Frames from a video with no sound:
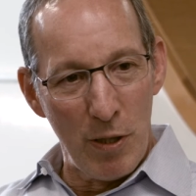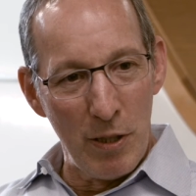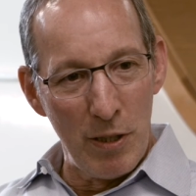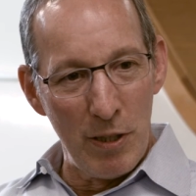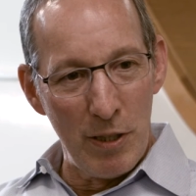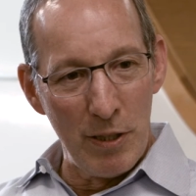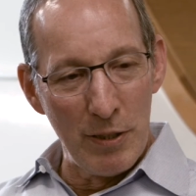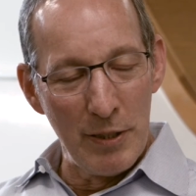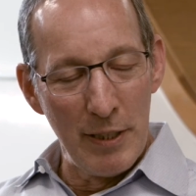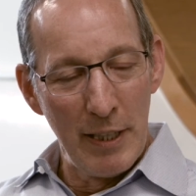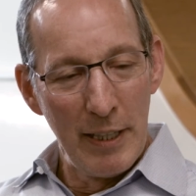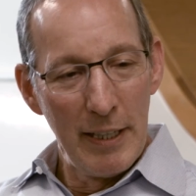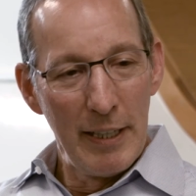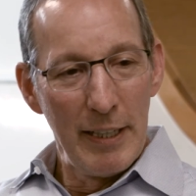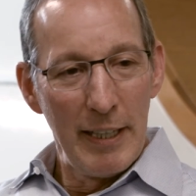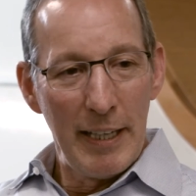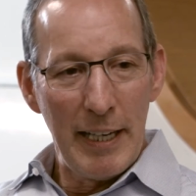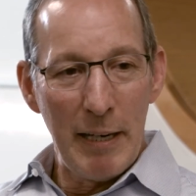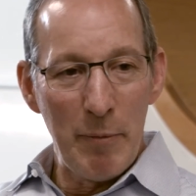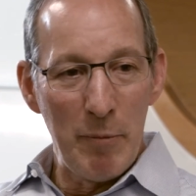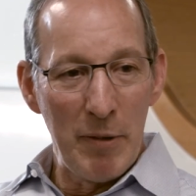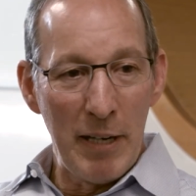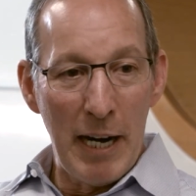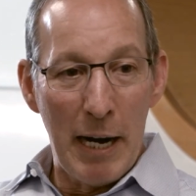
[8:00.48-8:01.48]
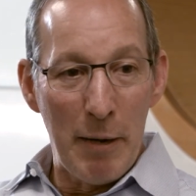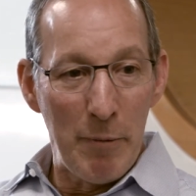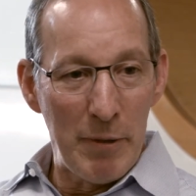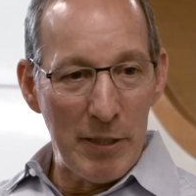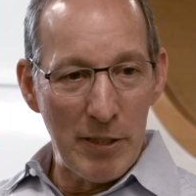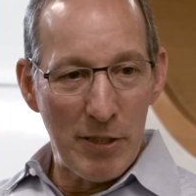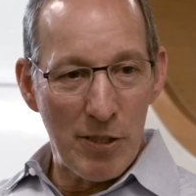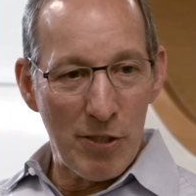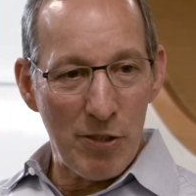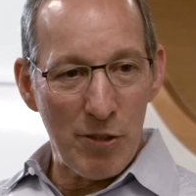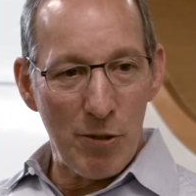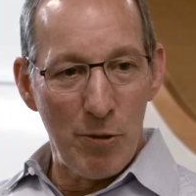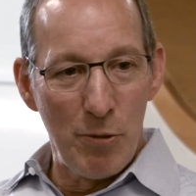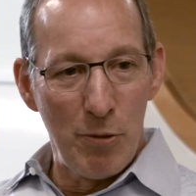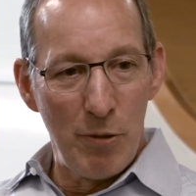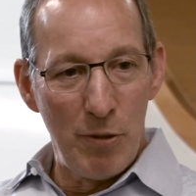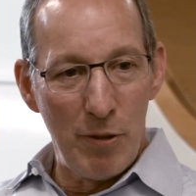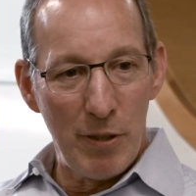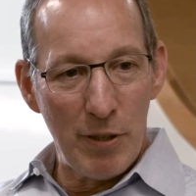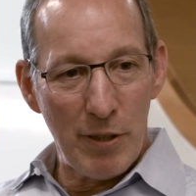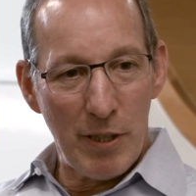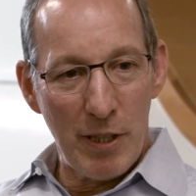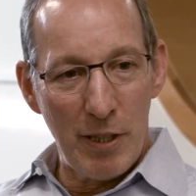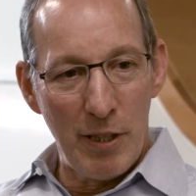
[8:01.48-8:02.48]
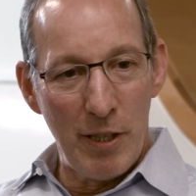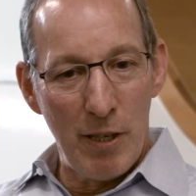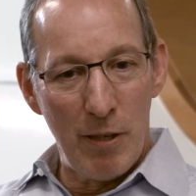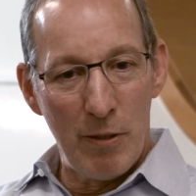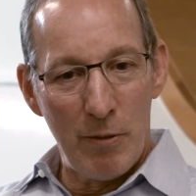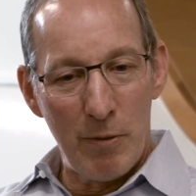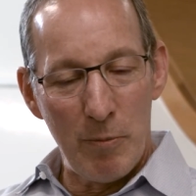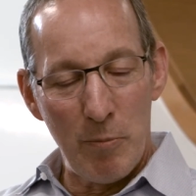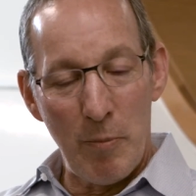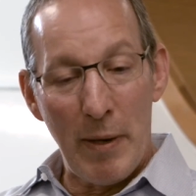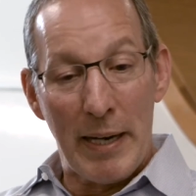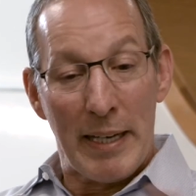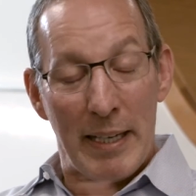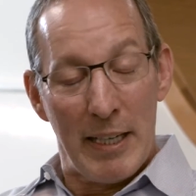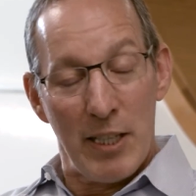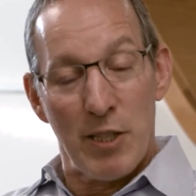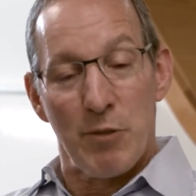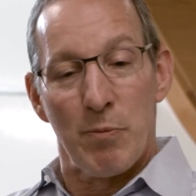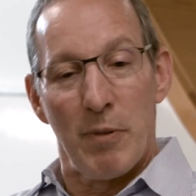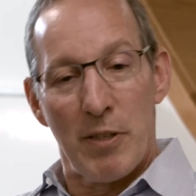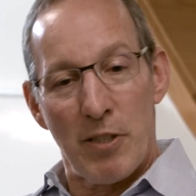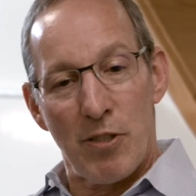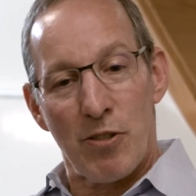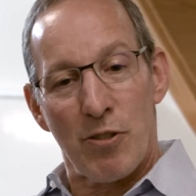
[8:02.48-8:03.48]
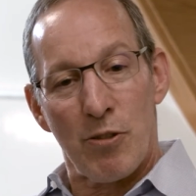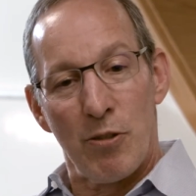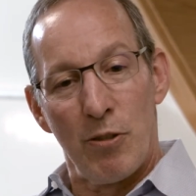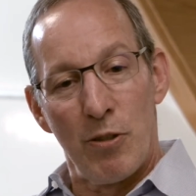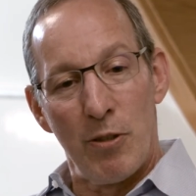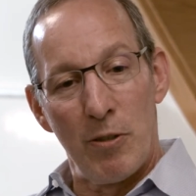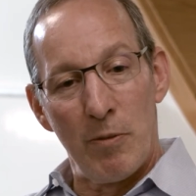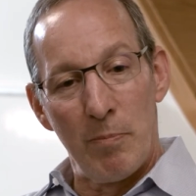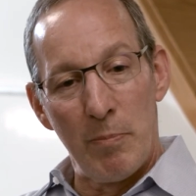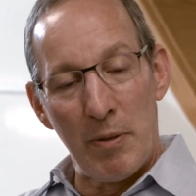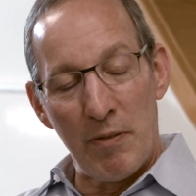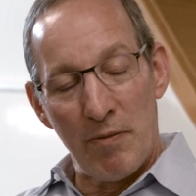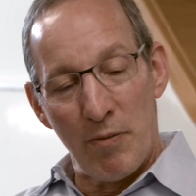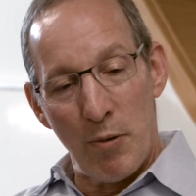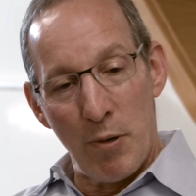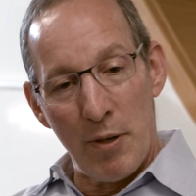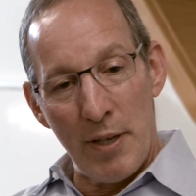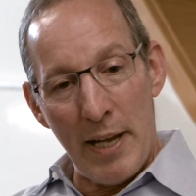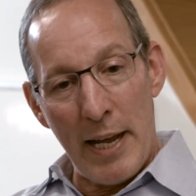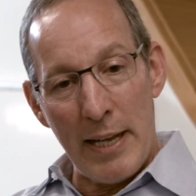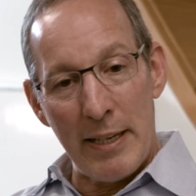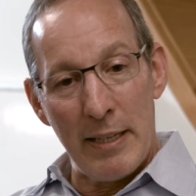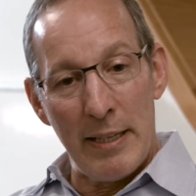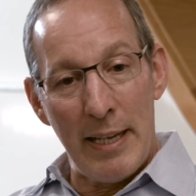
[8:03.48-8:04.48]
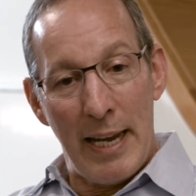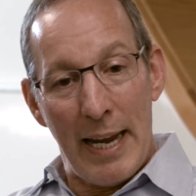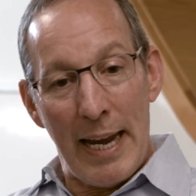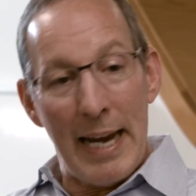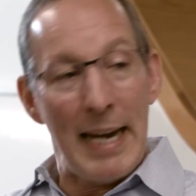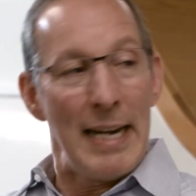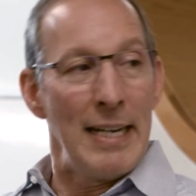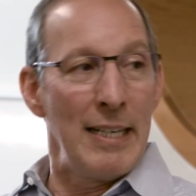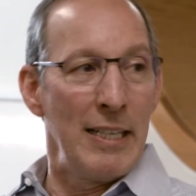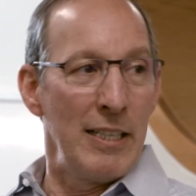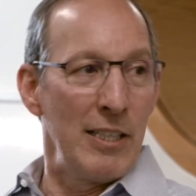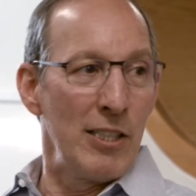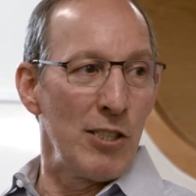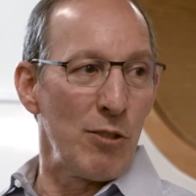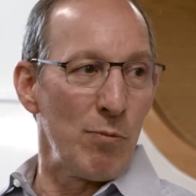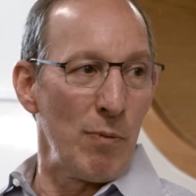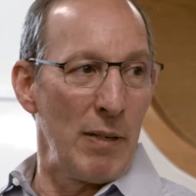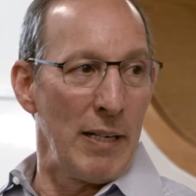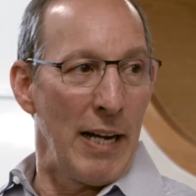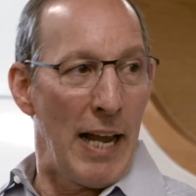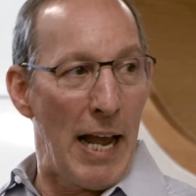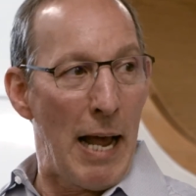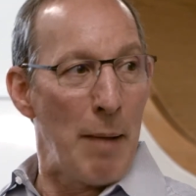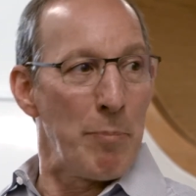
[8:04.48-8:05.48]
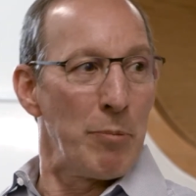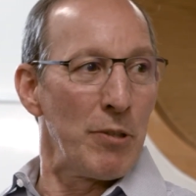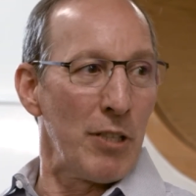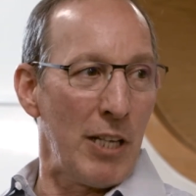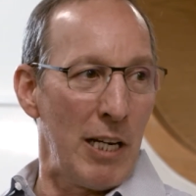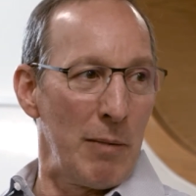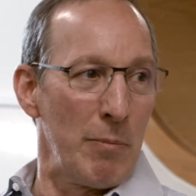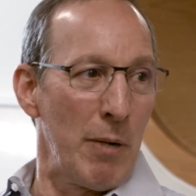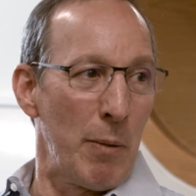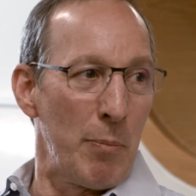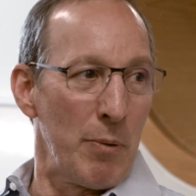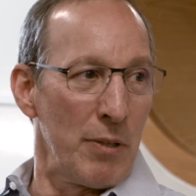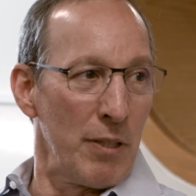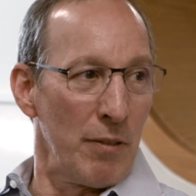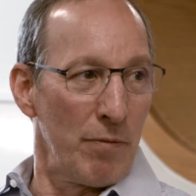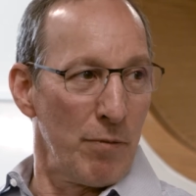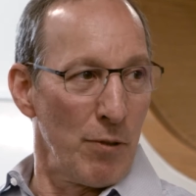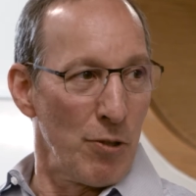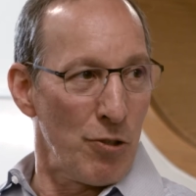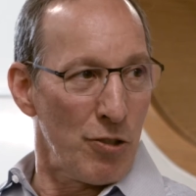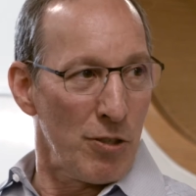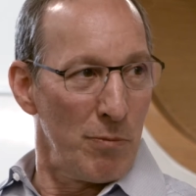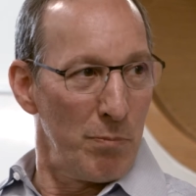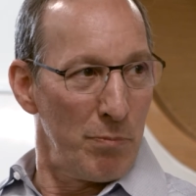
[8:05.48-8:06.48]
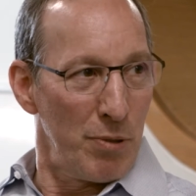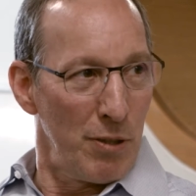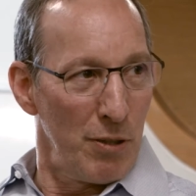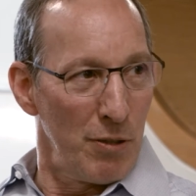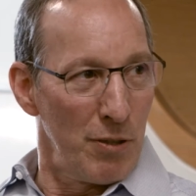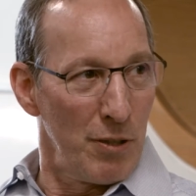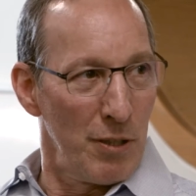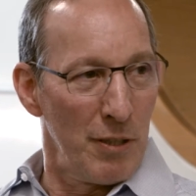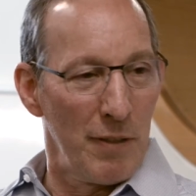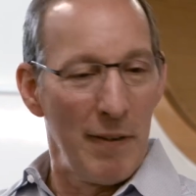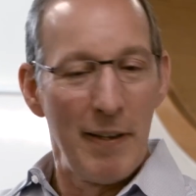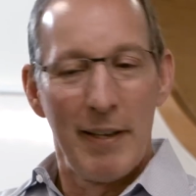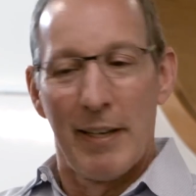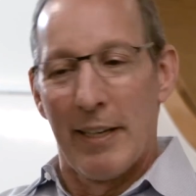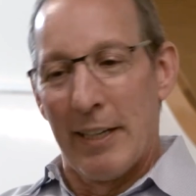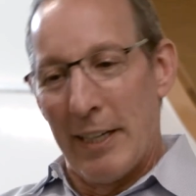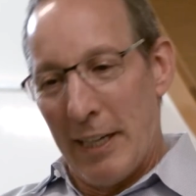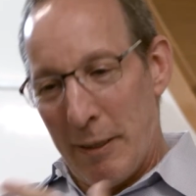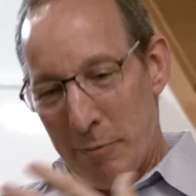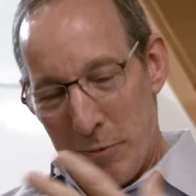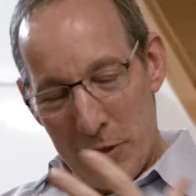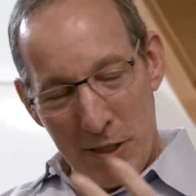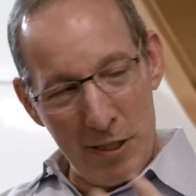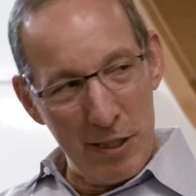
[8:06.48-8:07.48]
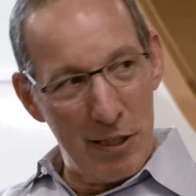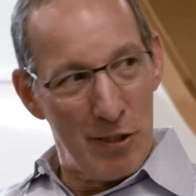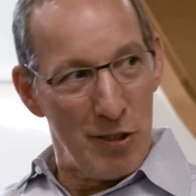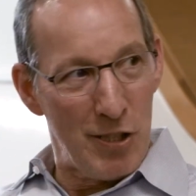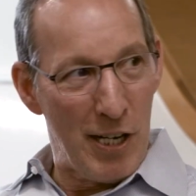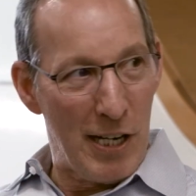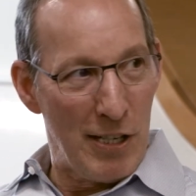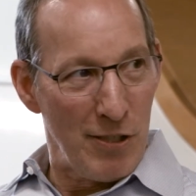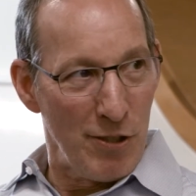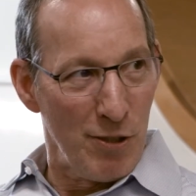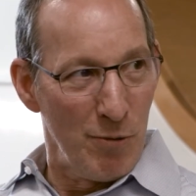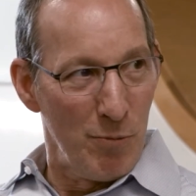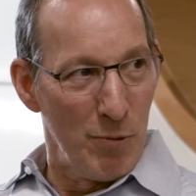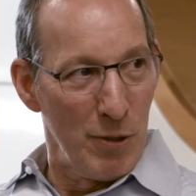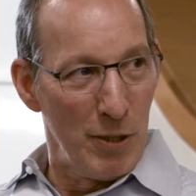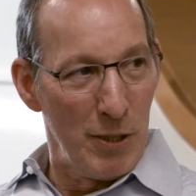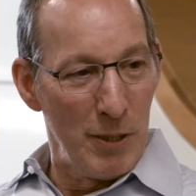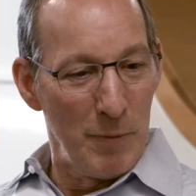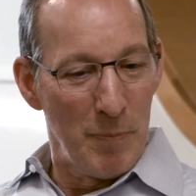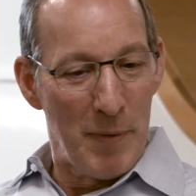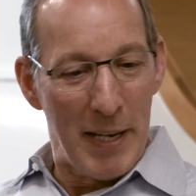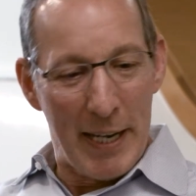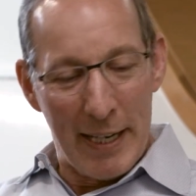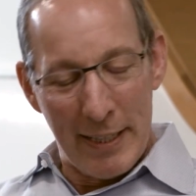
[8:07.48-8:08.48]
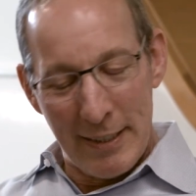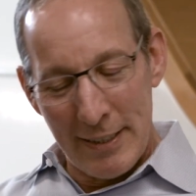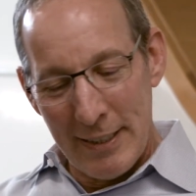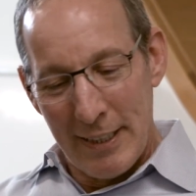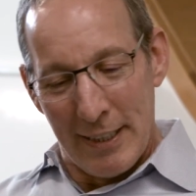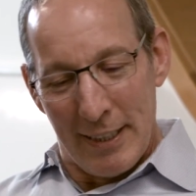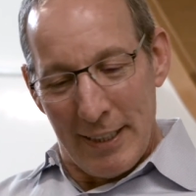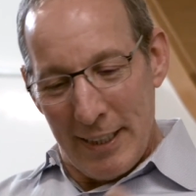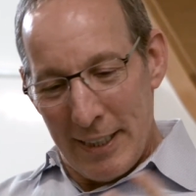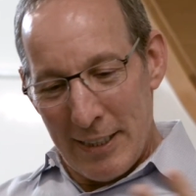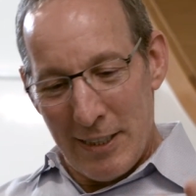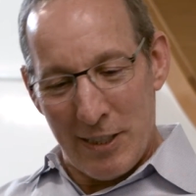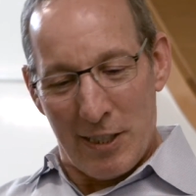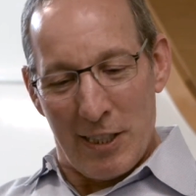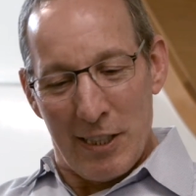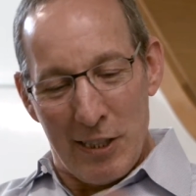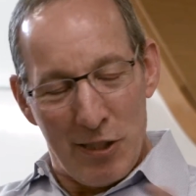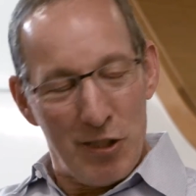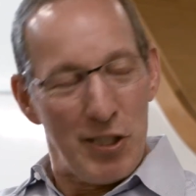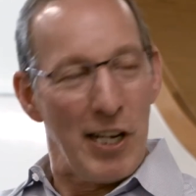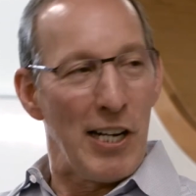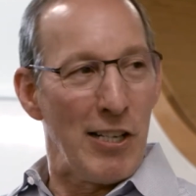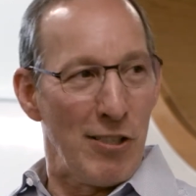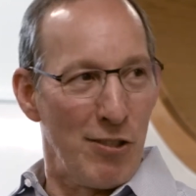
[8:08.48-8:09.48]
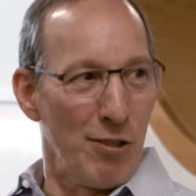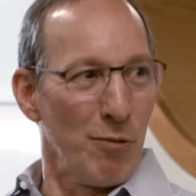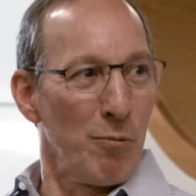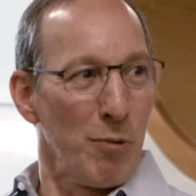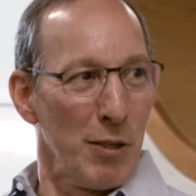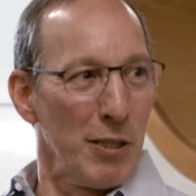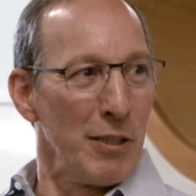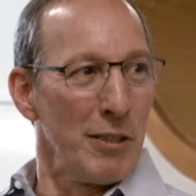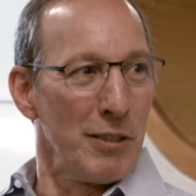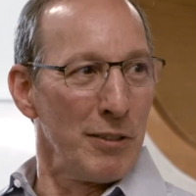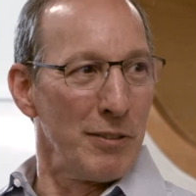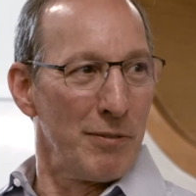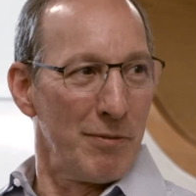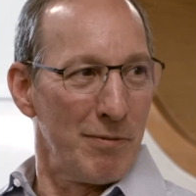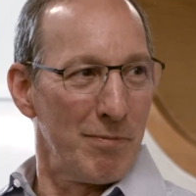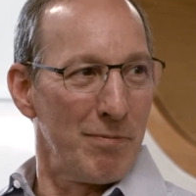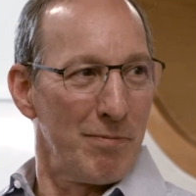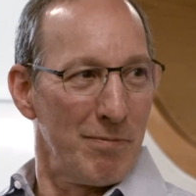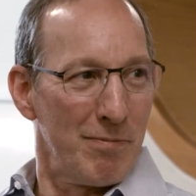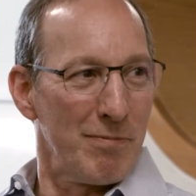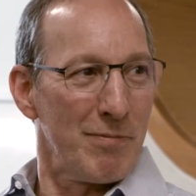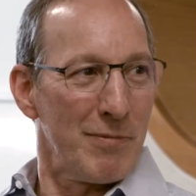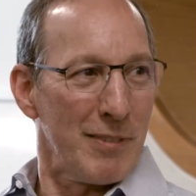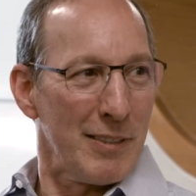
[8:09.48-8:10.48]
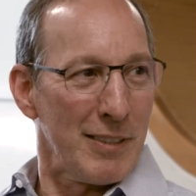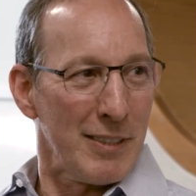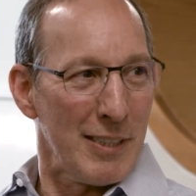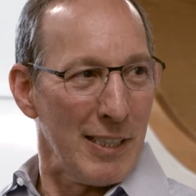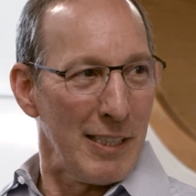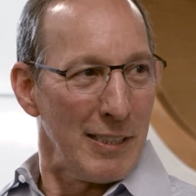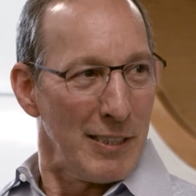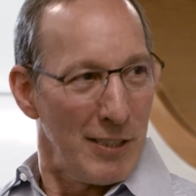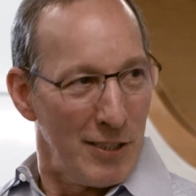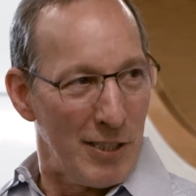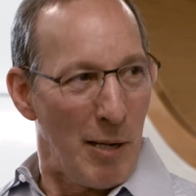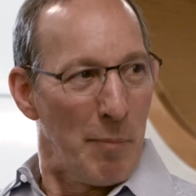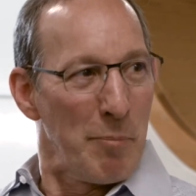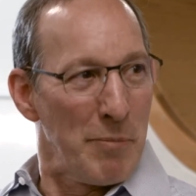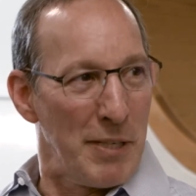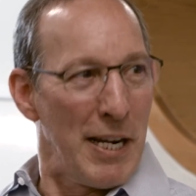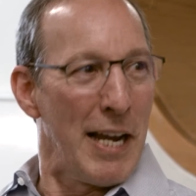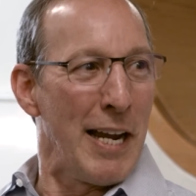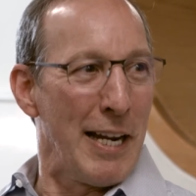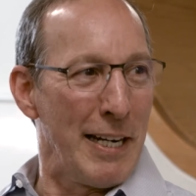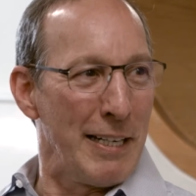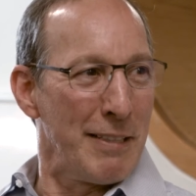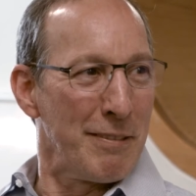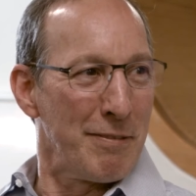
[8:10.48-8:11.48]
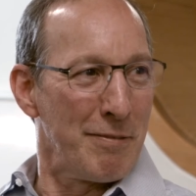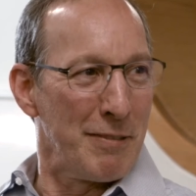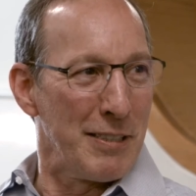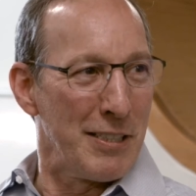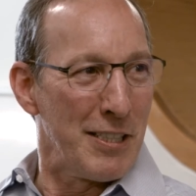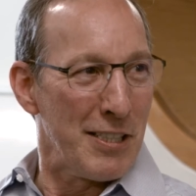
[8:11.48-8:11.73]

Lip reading: world. And when I went to school, my kids went to school before that in the 80s, when Apple came up with their first computer, it was going to change the world. And it's going to change the world someday.